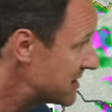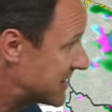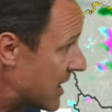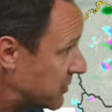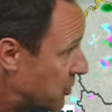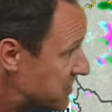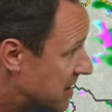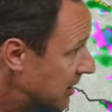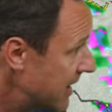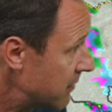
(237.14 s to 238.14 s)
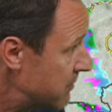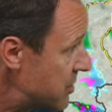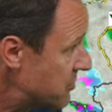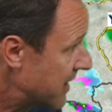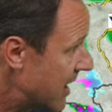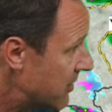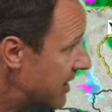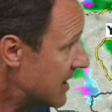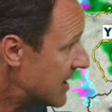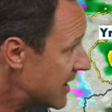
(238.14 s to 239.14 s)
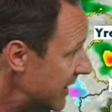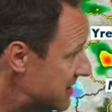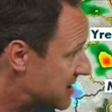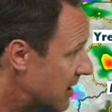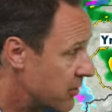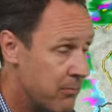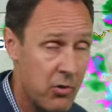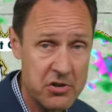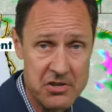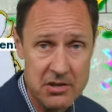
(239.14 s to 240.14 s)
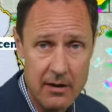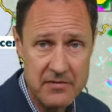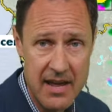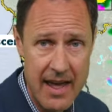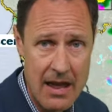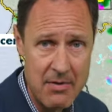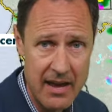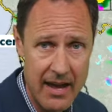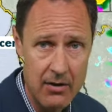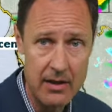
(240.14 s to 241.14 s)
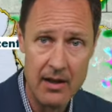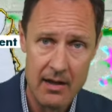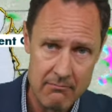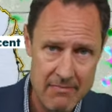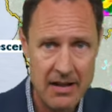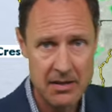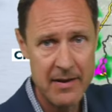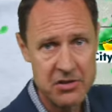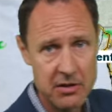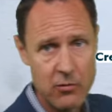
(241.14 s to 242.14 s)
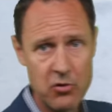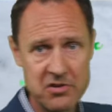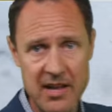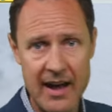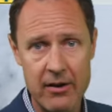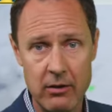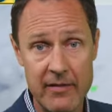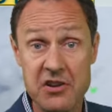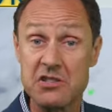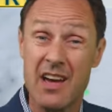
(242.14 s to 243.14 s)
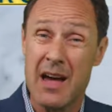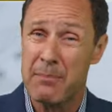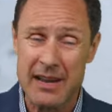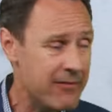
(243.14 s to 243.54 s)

is down towards Glenn and Butte County and southern portions of Tehama County, not to mention, of course, the higher elevations. But